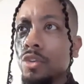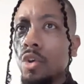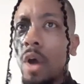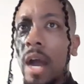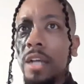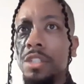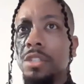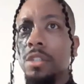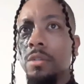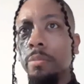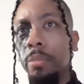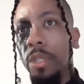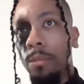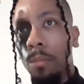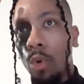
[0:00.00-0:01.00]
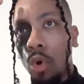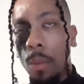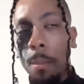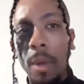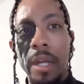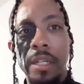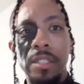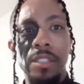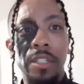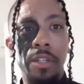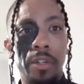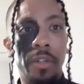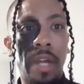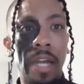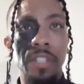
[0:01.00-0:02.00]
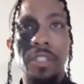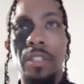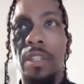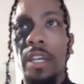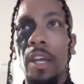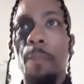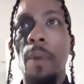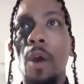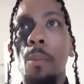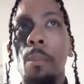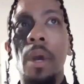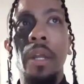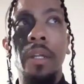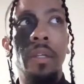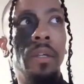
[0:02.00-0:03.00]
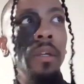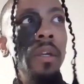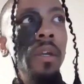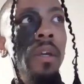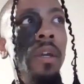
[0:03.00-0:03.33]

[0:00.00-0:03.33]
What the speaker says: you know, I should be more money-centered. I should think about money.